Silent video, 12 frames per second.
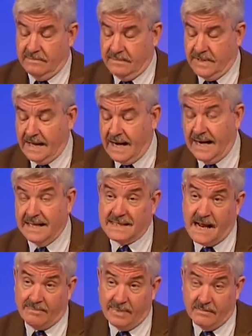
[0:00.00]
Well, uh, that has
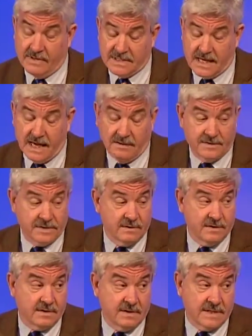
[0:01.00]
not been resolved
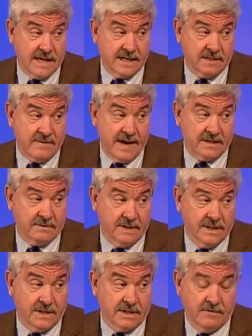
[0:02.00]

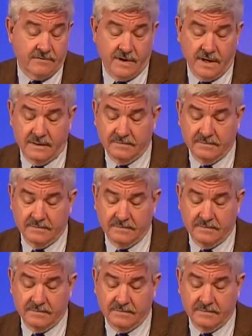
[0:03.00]
satisfactorily so far.